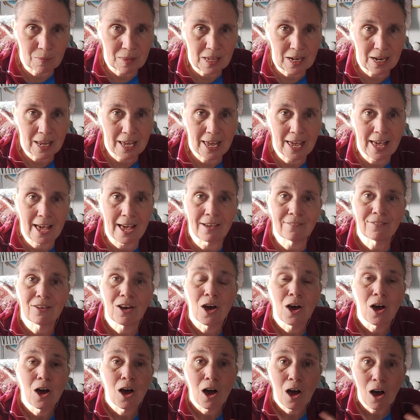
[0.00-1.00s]
that I have
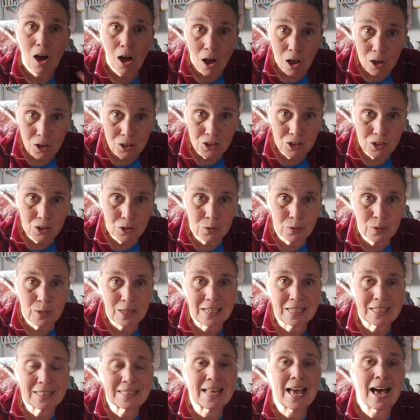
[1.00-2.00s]
also
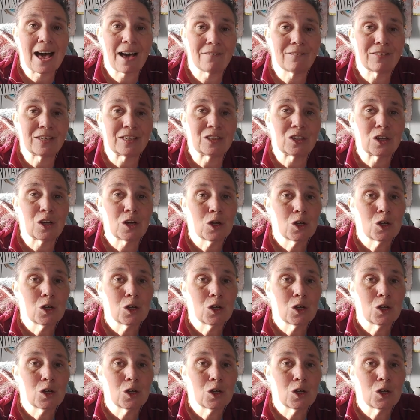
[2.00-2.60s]
is having